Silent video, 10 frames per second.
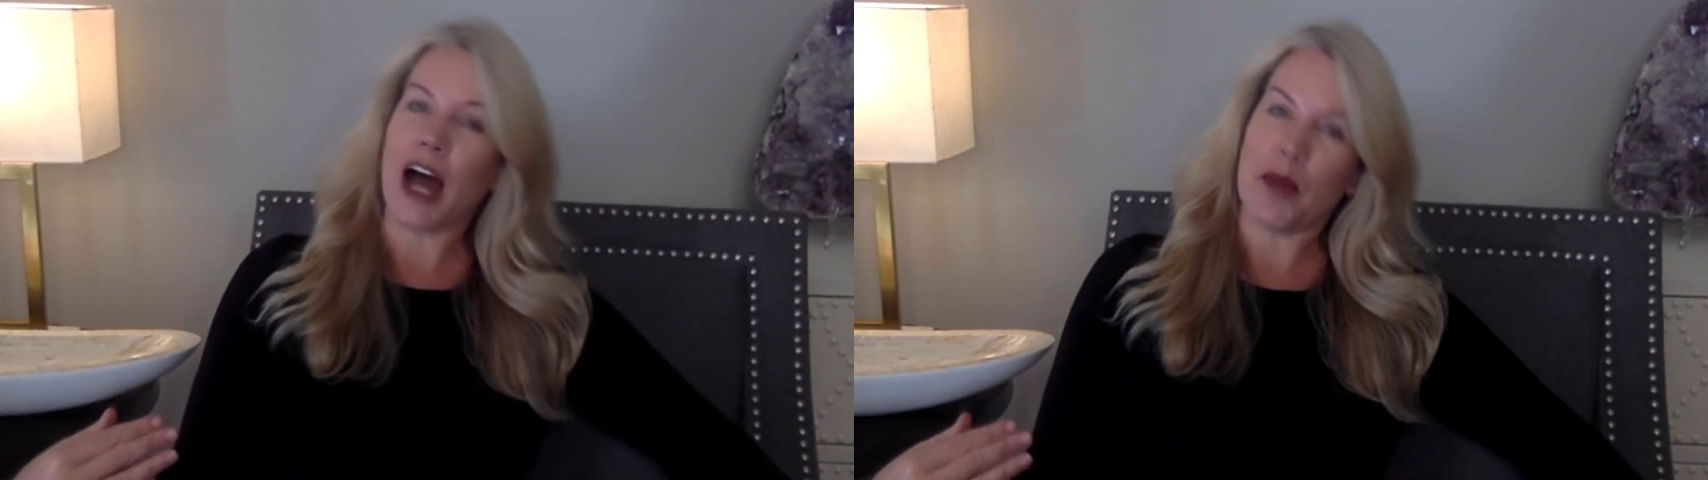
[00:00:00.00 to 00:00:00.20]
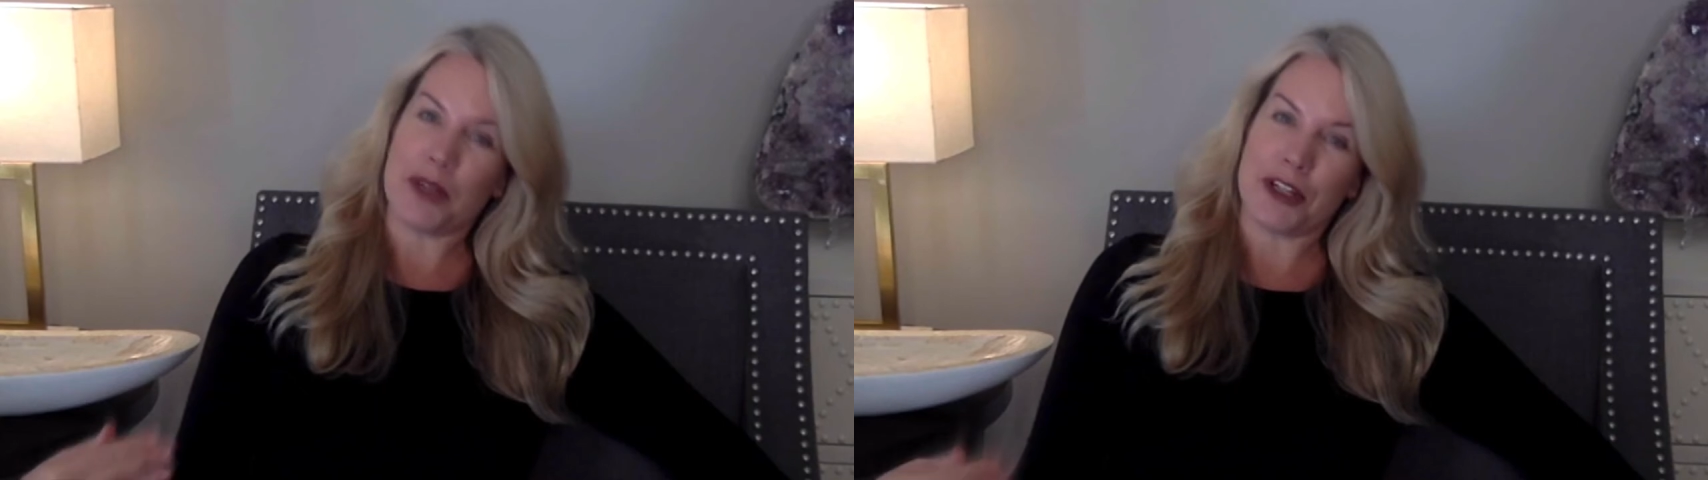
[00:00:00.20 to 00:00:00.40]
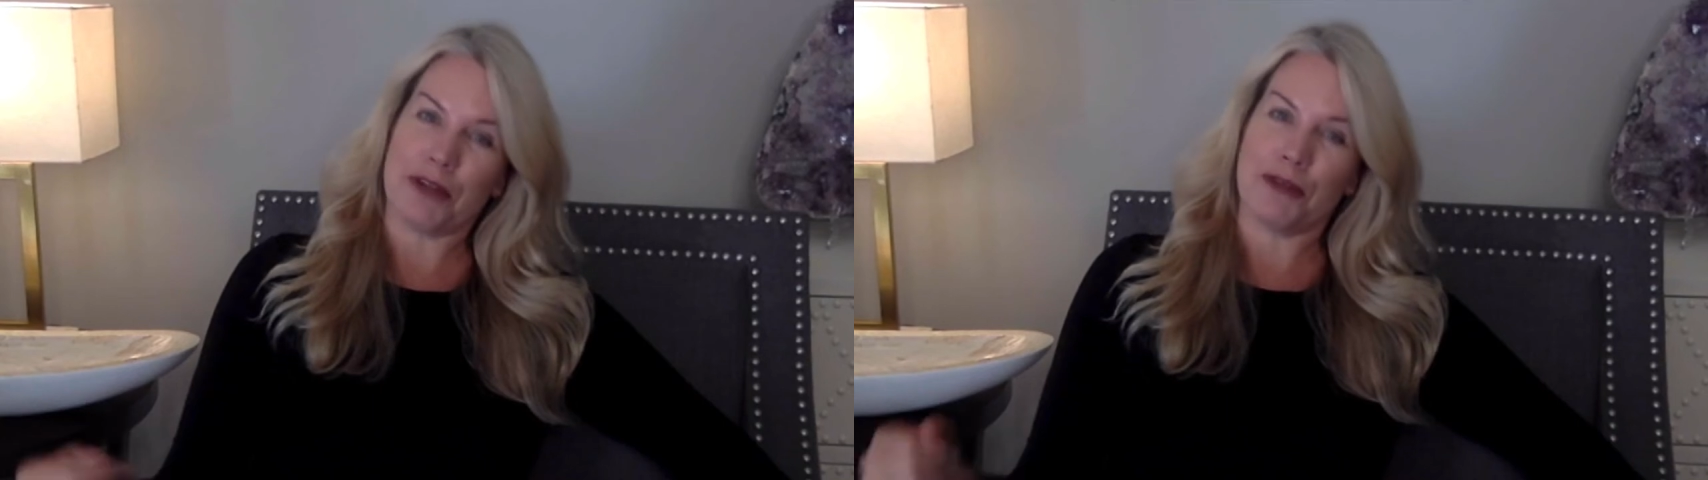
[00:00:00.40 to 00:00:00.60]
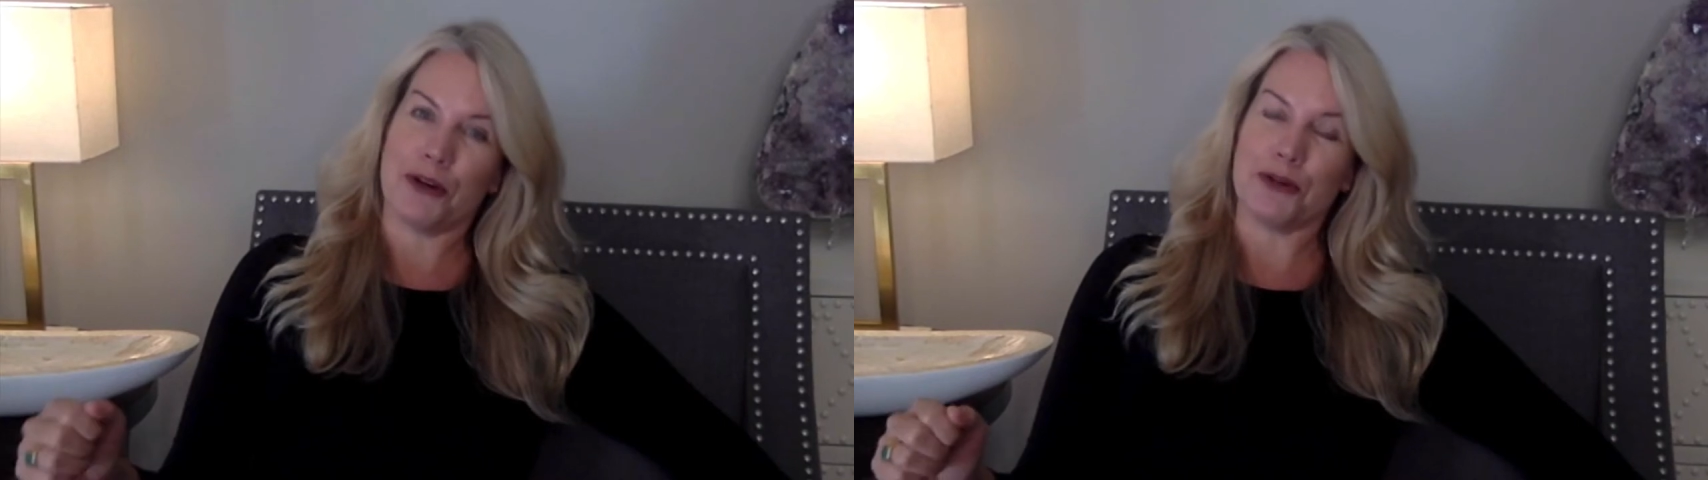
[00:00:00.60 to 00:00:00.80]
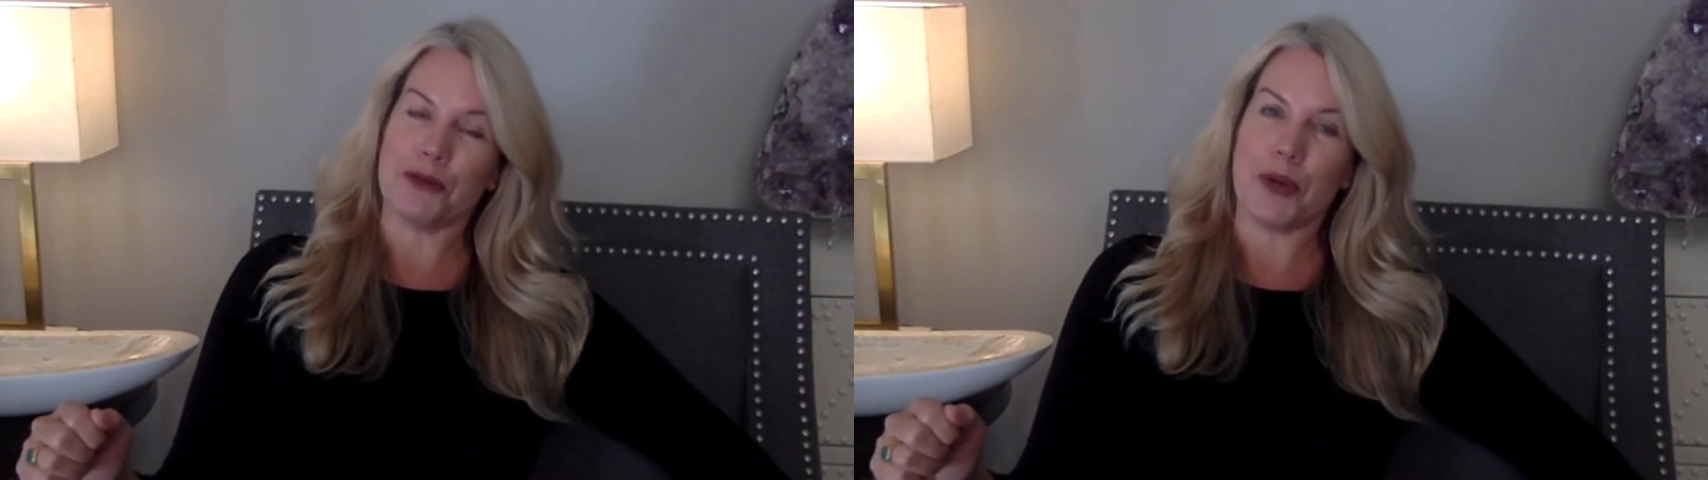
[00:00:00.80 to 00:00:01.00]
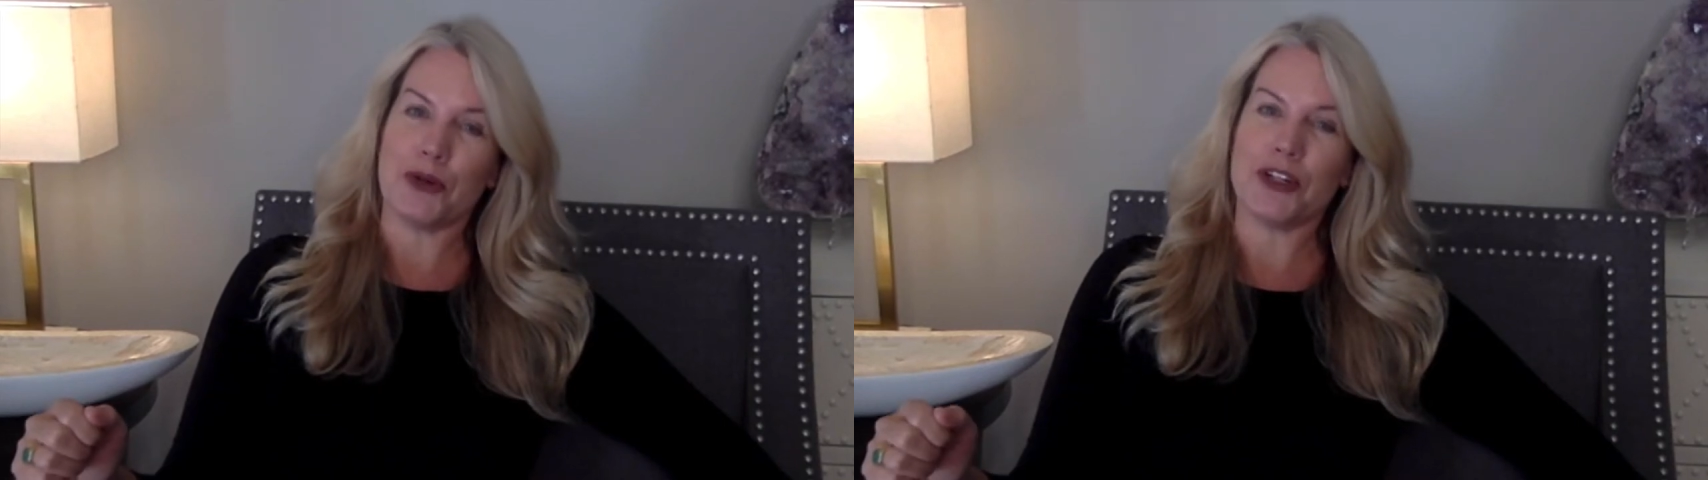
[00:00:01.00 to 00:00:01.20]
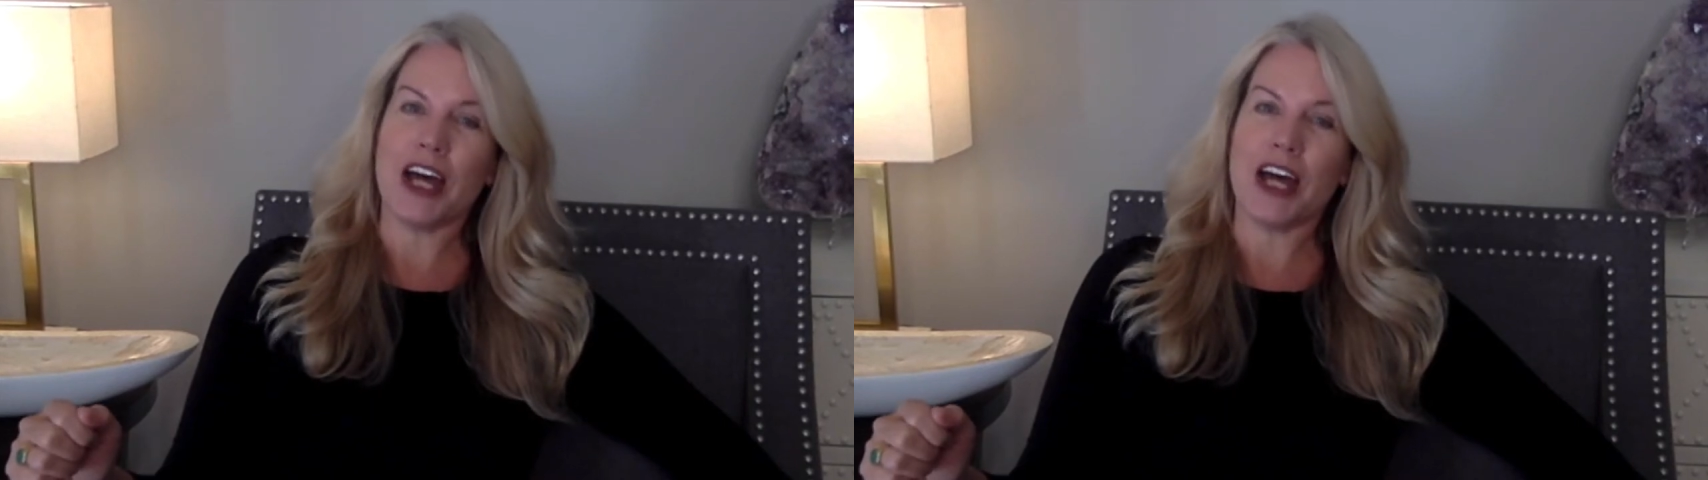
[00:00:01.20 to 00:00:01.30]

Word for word: opposite of those most